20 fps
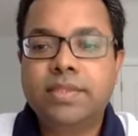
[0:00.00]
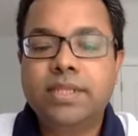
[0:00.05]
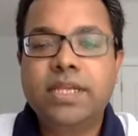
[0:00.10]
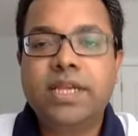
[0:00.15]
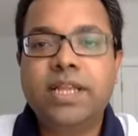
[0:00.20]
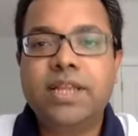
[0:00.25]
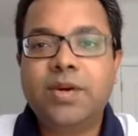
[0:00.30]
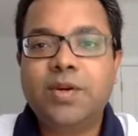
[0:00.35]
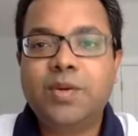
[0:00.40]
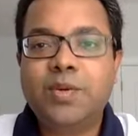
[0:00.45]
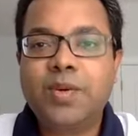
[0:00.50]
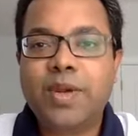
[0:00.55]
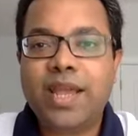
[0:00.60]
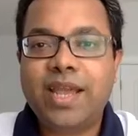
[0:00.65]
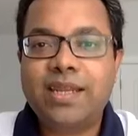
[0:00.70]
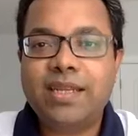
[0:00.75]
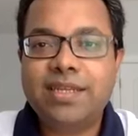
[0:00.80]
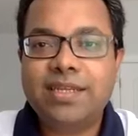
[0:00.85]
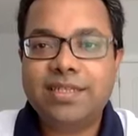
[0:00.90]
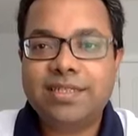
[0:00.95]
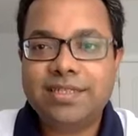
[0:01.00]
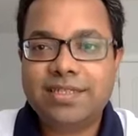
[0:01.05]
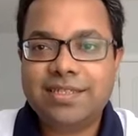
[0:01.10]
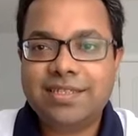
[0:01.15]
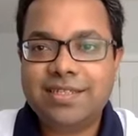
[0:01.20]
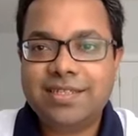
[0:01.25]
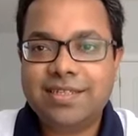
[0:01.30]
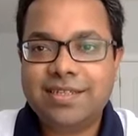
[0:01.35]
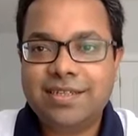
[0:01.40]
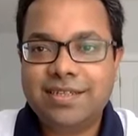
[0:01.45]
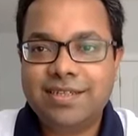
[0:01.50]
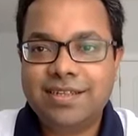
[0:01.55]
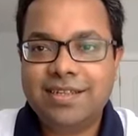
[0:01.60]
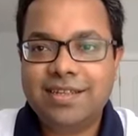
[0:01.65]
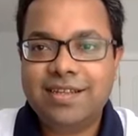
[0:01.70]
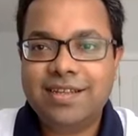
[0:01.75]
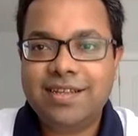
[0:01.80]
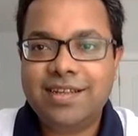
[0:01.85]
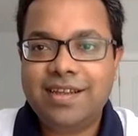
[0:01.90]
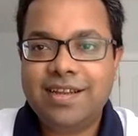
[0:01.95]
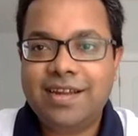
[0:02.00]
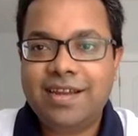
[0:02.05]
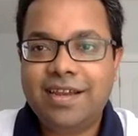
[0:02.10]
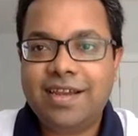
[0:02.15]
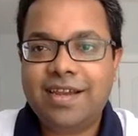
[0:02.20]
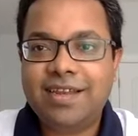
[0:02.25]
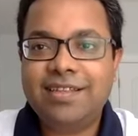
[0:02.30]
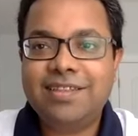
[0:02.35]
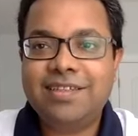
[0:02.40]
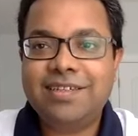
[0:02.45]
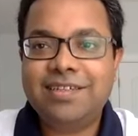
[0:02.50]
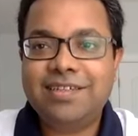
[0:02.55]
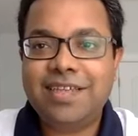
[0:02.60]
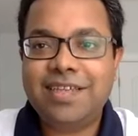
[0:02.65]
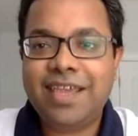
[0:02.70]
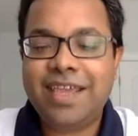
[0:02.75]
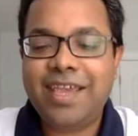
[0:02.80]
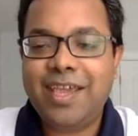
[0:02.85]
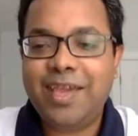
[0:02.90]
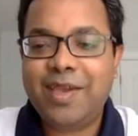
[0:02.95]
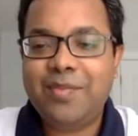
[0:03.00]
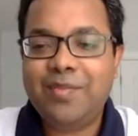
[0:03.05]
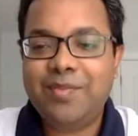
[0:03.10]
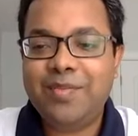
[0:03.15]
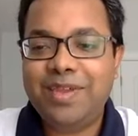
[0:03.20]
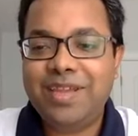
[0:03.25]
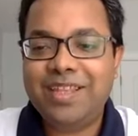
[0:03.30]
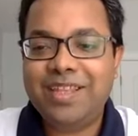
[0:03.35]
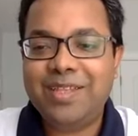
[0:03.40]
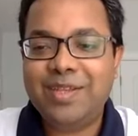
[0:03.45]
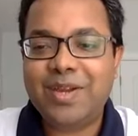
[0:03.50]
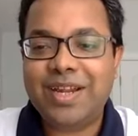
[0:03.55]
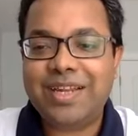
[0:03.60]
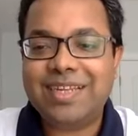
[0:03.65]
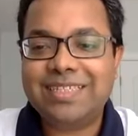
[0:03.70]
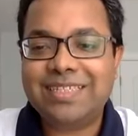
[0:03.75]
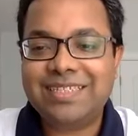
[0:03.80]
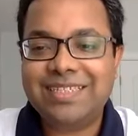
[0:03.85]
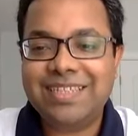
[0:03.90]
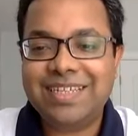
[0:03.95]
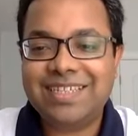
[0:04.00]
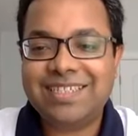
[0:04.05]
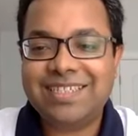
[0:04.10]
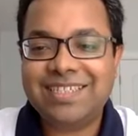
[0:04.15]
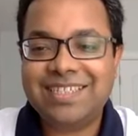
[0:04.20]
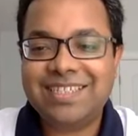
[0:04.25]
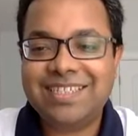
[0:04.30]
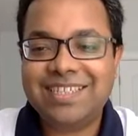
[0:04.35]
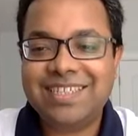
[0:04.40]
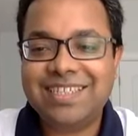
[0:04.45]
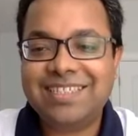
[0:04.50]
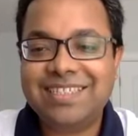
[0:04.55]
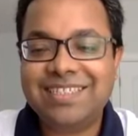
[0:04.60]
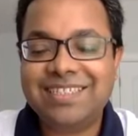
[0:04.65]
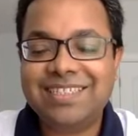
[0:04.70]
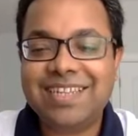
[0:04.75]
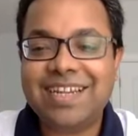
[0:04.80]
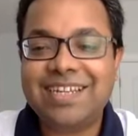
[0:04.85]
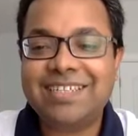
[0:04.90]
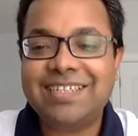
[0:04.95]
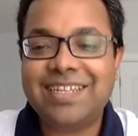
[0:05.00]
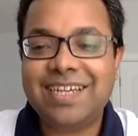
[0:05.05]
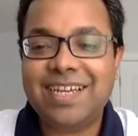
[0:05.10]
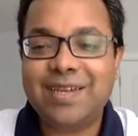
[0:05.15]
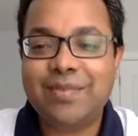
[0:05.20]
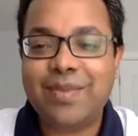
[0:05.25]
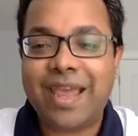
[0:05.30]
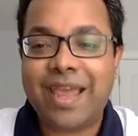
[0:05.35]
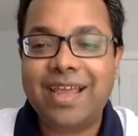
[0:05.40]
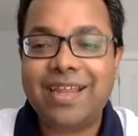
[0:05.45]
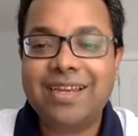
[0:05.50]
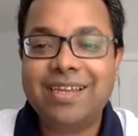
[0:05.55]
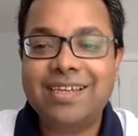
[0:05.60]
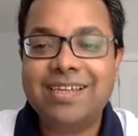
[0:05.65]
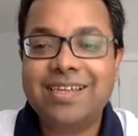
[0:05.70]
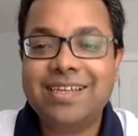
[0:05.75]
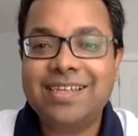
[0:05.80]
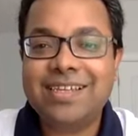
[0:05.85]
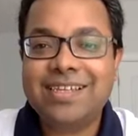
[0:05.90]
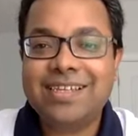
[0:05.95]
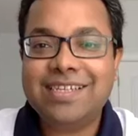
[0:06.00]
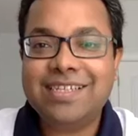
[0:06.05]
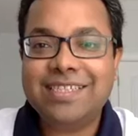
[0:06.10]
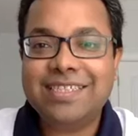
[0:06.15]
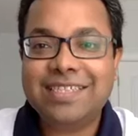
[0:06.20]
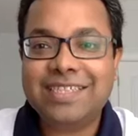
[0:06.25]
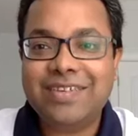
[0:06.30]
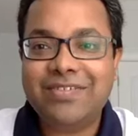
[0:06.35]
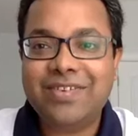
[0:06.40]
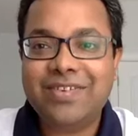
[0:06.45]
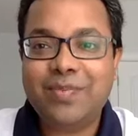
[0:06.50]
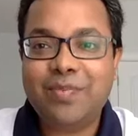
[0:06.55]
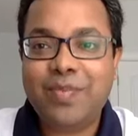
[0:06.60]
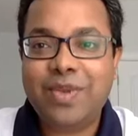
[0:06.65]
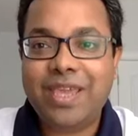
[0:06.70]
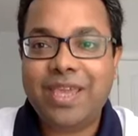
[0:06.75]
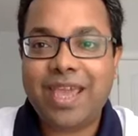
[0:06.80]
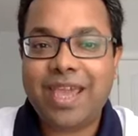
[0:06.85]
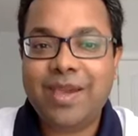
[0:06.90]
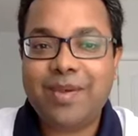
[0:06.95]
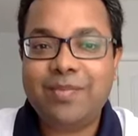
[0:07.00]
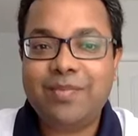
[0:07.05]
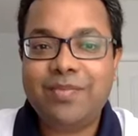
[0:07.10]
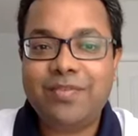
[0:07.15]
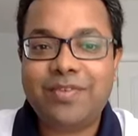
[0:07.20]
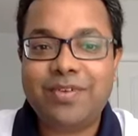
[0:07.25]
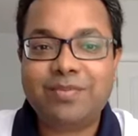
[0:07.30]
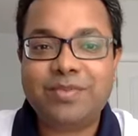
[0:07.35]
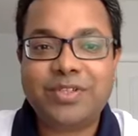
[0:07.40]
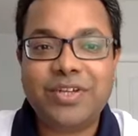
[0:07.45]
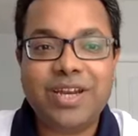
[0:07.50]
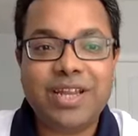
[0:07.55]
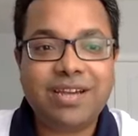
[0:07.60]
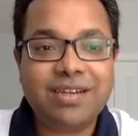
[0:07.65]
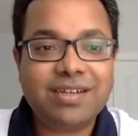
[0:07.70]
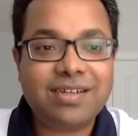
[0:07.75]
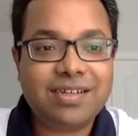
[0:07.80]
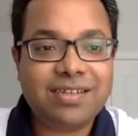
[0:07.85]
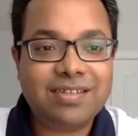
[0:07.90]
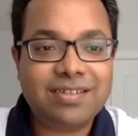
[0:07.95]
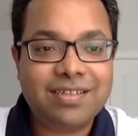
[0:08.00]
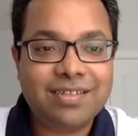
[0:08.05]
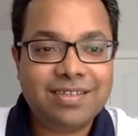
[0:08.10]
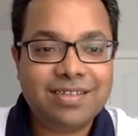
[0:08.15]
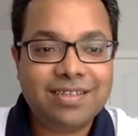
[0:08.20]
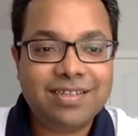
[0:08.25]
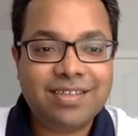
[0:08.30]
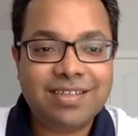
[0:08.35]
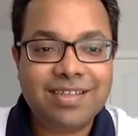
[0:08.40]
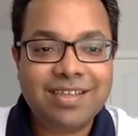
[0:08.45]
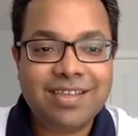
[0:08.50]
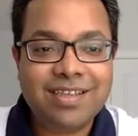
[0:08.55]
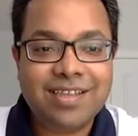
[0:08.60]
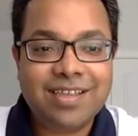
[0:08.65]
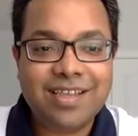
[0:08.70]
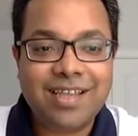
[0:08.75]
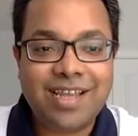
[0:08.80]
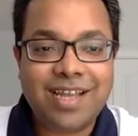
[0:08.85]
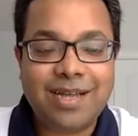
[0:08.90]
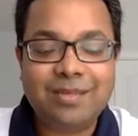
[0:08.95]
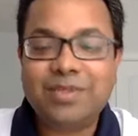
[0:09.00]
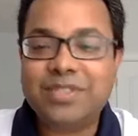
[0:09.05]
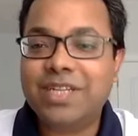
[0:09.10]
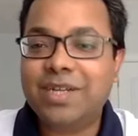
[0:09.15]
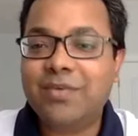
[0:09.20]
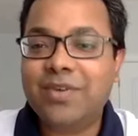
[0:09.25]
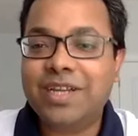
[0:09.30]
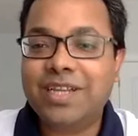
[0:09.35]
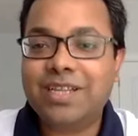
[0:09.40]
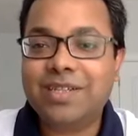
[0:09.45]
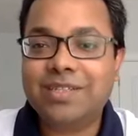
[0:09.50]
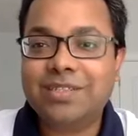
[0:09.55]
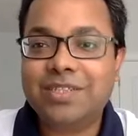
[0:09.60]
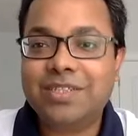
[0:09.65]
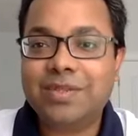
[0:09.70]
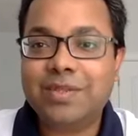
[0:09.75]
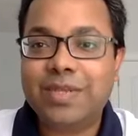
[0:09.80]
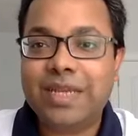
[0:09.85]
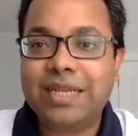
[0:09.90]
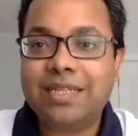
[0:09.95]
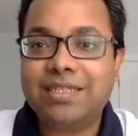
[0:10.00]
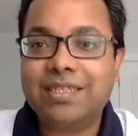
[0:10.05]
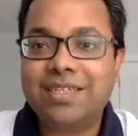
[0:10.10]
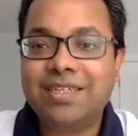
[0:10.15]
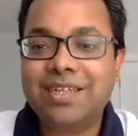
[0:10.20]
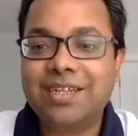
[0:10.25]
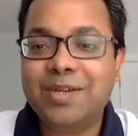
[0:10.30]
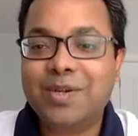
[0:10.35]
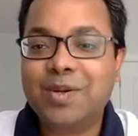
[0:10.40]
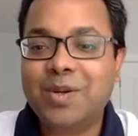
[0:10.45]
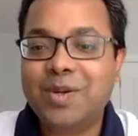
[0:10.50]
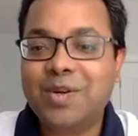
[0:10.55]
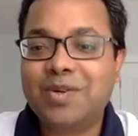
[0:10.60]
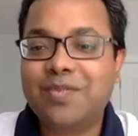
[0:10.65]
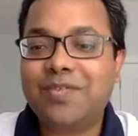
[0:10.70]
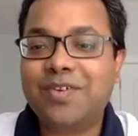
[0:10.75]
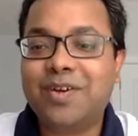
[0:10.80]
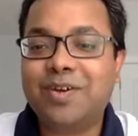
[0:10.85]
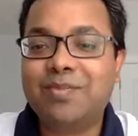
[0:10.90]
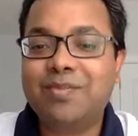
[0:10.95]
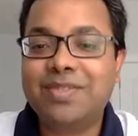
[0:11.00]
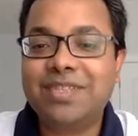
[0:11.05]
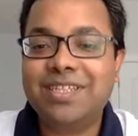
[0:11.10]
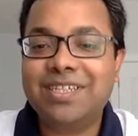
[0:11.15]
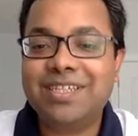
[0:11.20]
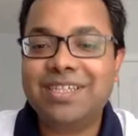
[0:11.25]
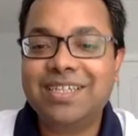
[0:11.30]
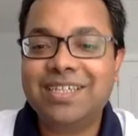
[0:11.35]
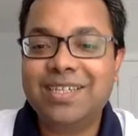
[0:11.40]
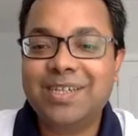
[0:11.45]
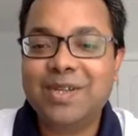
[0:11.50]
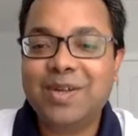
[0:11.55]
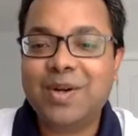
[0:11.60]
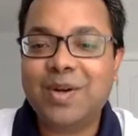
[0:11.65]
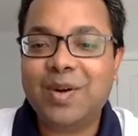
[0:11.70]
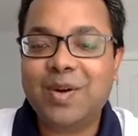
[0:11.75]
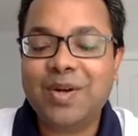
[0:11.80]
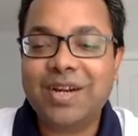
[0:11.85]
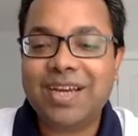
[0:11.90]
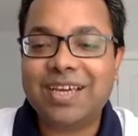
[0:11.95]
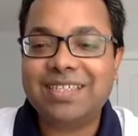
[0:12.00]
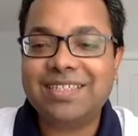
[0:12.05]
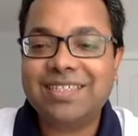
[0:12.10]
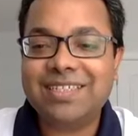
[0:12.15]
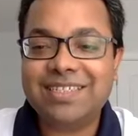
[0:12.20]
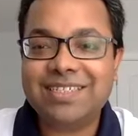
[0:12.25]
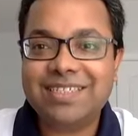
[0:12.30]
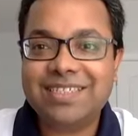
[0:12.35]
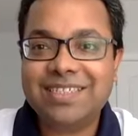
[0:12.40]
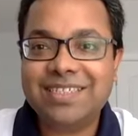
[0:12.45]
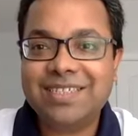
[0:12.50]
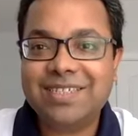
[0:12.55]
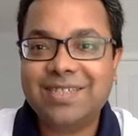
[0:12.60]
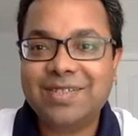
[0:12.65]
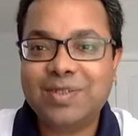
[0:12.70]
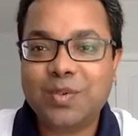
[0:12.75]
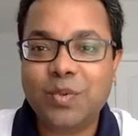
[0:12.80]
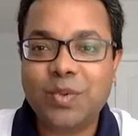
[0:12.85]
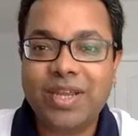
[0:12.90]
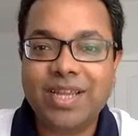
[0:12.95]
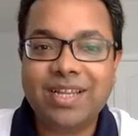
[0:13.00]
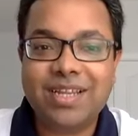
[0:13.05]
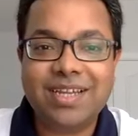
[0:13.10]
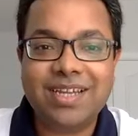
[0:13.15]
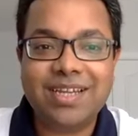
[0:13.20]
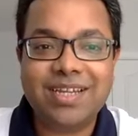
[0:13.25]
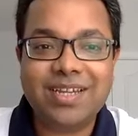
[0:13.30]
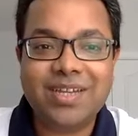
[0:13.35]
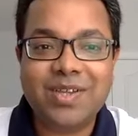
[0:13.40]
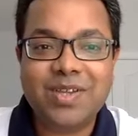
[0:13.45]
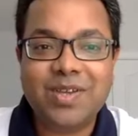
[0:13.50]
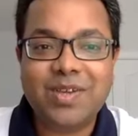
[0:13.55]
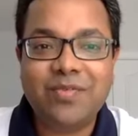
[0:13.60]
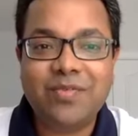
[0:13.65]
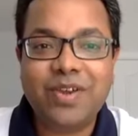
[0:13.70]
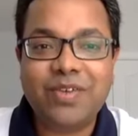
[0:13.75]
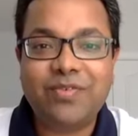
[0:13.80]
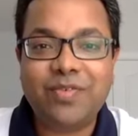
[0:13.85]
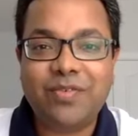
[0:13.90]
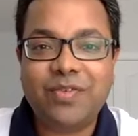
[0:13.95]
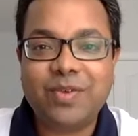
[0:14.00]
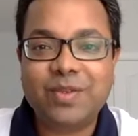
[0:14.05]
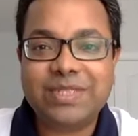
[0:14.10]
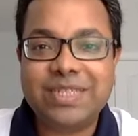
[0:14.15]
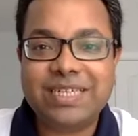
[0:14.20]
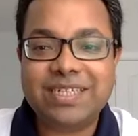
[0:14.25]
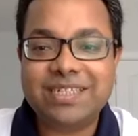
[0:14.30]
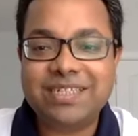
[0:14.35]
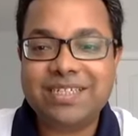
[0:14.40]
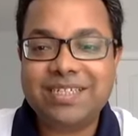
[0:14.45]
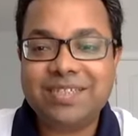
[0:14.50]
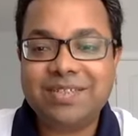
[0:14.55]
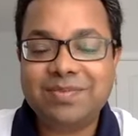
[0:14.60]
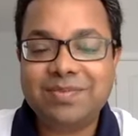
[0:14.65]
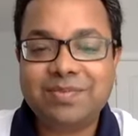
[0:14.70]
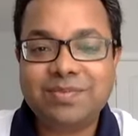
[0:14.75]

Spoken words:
Hello, and it's 9:30 a.m. in the United States, Eastern Standard Time, and 7 p.m. from Sri Lanka. I'm still waiting to get a go from the organizers, so we'll wait for a few seconds.